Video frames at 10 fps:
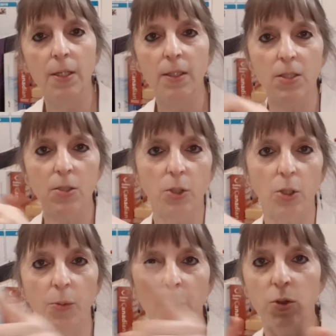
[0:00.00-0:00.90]
This
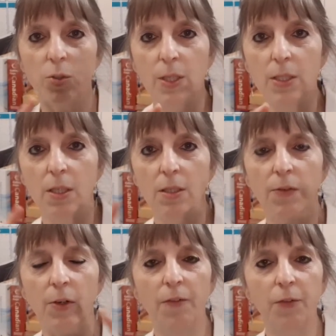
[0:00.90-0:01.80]
circular motion means that it's
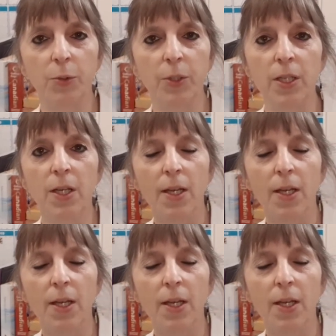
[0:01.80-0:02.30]
very fluid,